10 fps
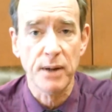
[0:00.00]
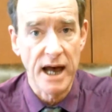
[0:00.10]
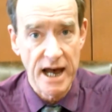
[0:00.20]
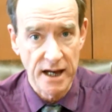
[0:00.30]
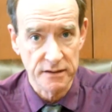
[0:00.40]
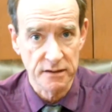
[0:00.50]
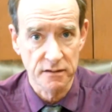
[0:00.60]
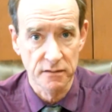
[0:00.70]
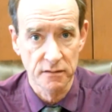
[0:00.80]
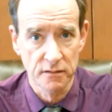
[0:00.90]
to be
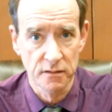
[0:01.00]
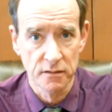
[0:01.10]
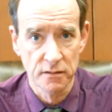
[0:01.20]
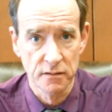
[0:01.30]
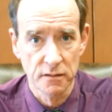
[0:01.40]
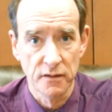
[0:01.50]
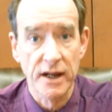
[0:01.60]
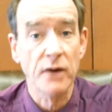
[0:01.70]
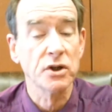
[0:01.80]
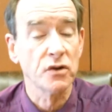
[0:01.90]
passed.
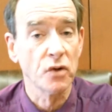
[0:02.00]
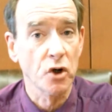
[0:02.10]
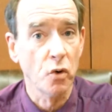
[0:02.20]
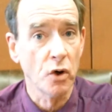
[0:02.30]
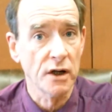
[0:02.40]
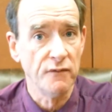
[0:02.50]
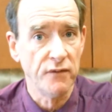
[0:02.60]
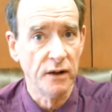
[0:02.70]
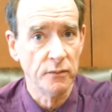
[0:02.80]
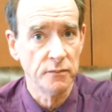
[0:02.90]
That was a
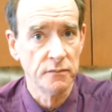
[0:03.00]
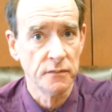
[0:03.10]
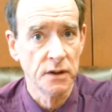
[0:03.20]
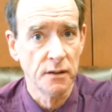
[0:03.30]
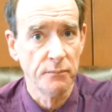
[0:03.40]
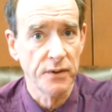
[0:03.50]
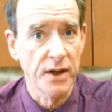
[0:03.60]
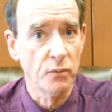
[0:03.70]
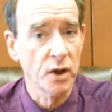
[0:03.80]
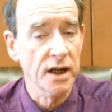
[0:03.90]
recorded vote.
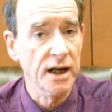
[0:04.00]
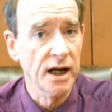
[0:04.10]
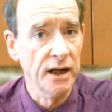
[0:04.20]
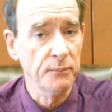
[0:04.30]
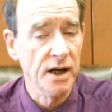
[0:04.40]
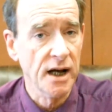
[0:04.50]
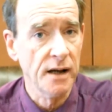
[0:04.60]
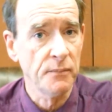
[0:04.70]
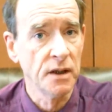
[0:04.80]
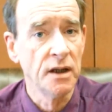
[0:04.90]
But then when it came
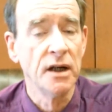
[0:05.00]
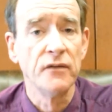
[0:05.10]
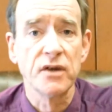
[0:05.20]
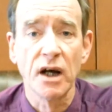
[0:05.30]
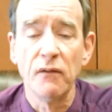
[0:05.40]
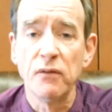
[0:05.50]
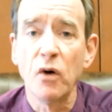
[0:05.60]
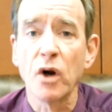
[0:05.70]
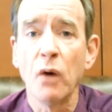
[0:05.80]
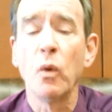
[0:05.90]
time to
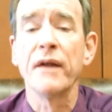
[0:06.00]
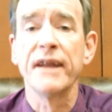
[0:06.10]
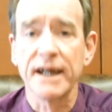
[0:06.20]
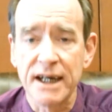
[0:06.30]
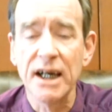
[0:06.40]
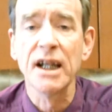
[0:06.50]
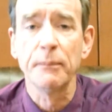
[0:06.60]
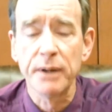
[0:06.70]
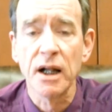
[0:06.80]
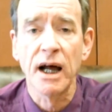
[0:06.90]
vote on whether to
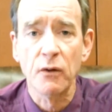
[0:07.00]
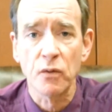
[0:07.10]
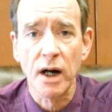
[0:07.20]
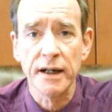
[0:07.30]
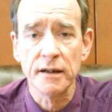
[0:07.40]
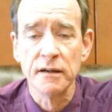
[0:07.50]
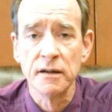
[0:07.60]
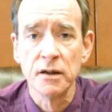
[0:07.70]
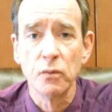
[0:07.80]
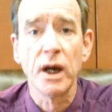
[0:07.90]
kill the bill outright,
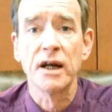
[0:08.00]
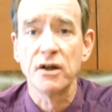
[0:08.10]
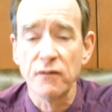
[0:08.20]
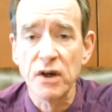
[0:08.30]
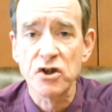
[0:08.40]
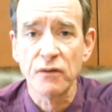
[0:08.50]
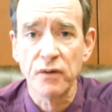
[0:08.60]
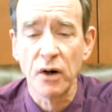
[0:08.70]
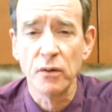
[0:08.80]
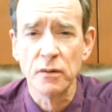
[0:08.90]
we had a
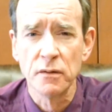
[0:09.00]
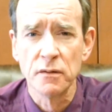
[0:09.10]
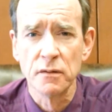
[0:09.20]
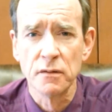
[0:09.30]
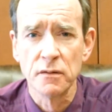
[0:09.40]
division vote,